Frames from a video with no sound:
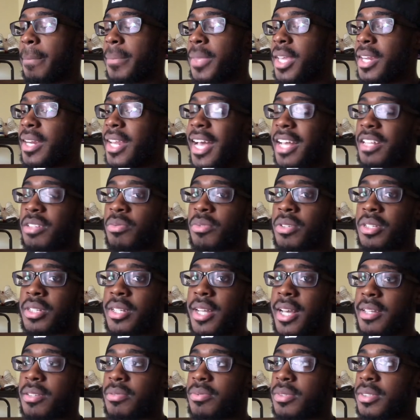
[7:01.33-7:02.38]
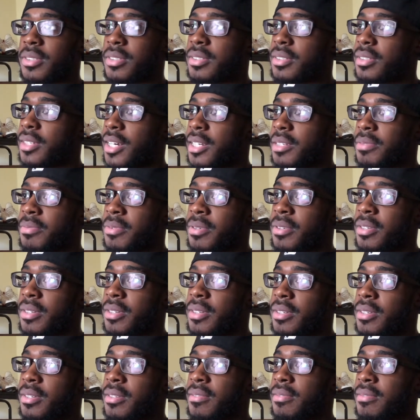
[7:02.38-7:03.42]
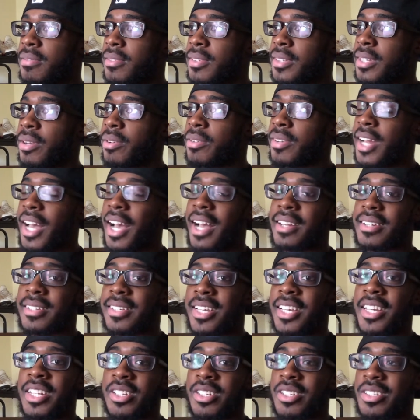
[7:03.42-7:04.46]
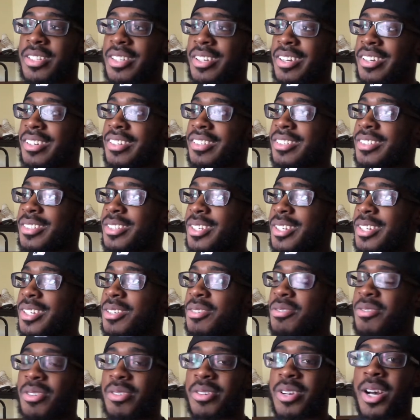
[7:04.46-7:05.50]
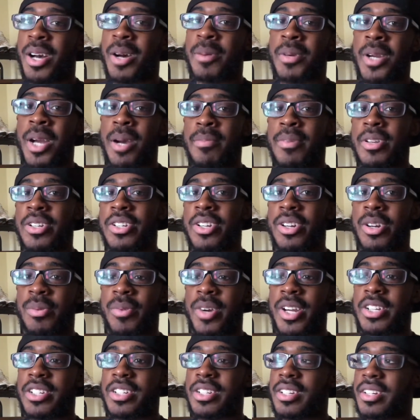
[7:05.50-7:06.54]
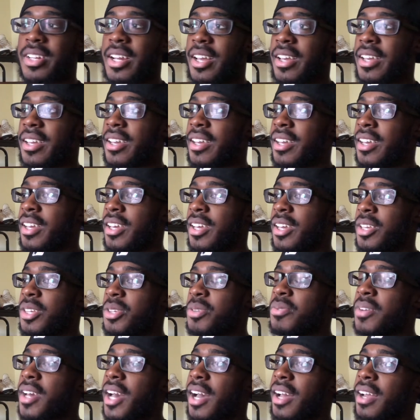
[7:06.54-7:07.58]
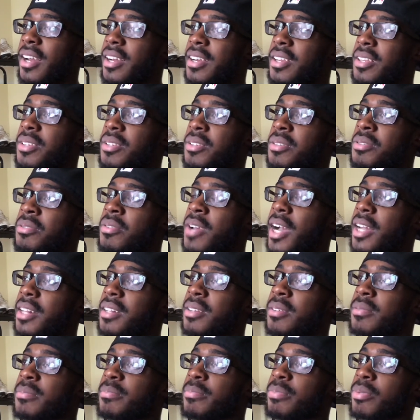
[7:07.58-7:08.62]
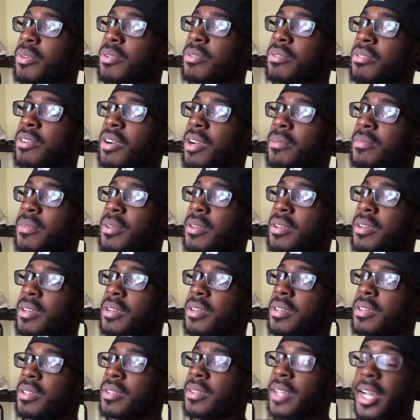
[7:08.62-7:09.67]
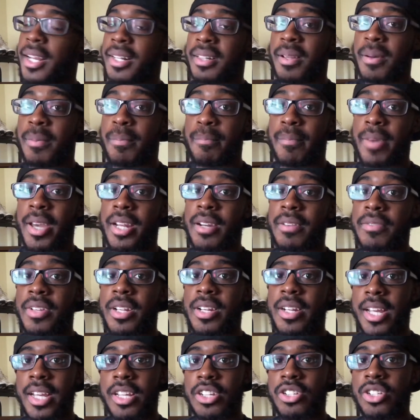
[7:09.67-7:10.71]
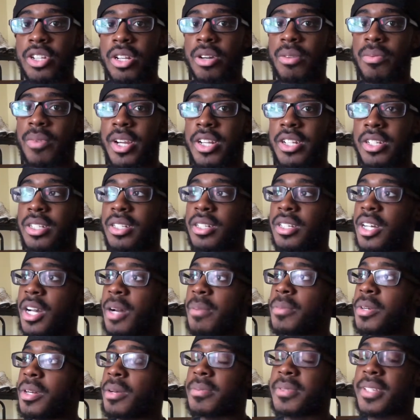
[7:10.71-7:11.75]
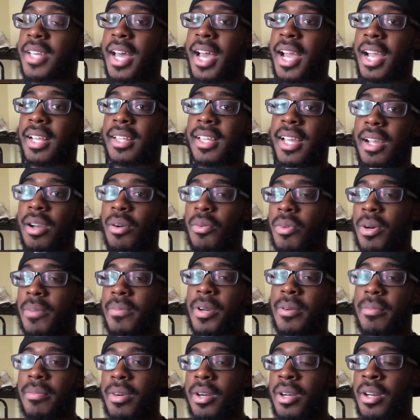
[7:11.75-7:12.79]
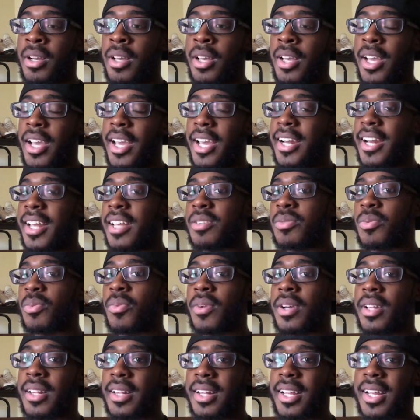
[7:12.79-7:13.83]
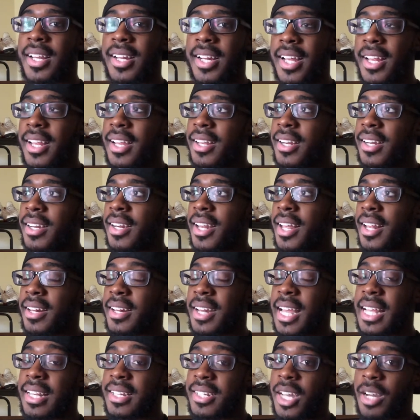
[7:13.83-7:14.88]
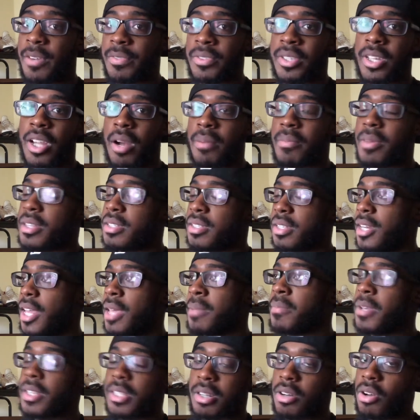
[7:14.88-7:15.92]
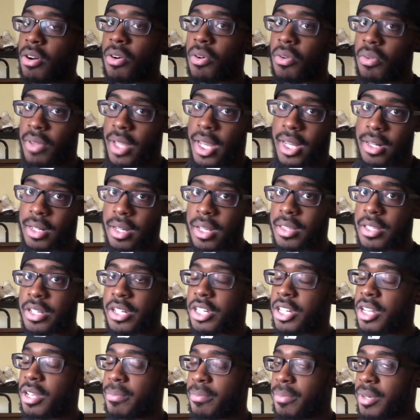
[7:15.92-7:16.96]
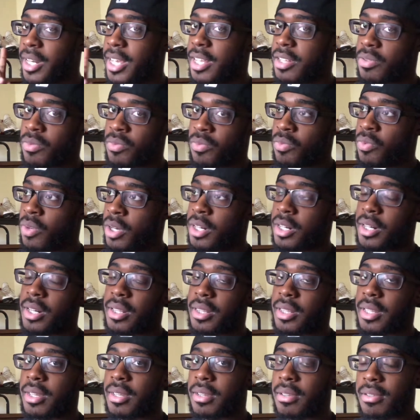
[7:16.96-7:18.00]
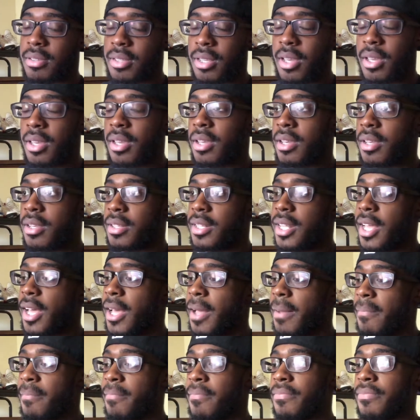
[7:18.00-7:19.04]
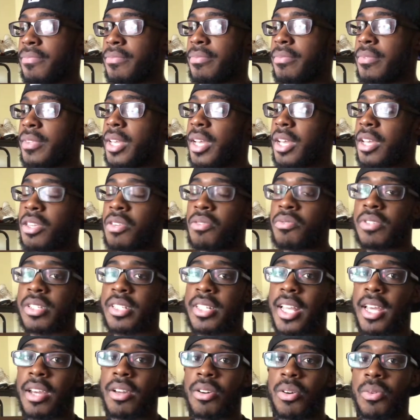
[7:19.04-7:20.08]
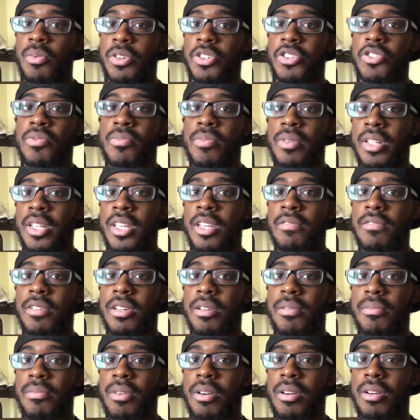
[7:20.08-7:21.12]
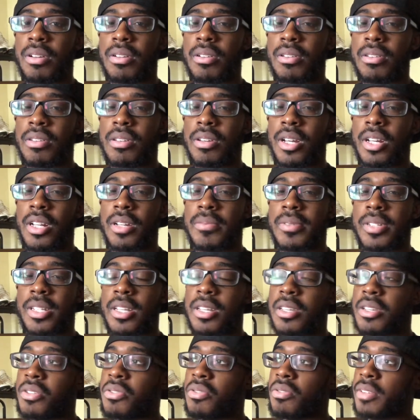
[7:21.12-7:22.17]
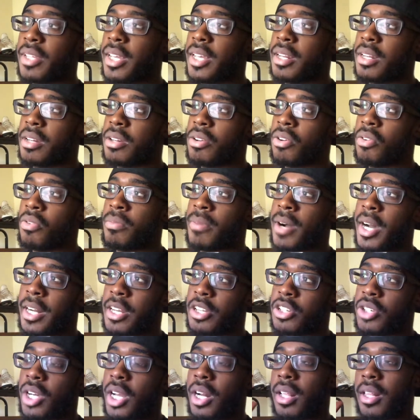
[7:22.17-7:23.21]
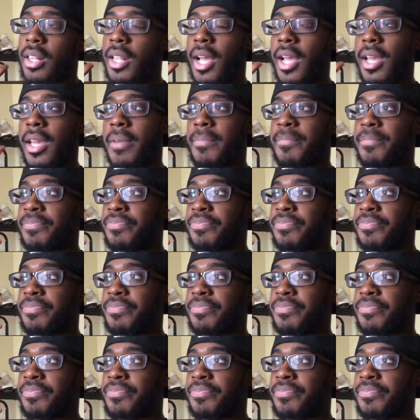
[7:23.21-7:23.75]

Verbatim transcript: and that's what that's what that's what they're not teaching to the to the you know the upcoming generation. Like, you got you got them programming like the men of the next generation coming up to act like women, bro. And that's one thing that that they definitely are missing. They missing a whole lot of other shit, but that's one of the things that nigga, you stand on what you believe in, bro. You know what I'm saying? You don't let nobody try to like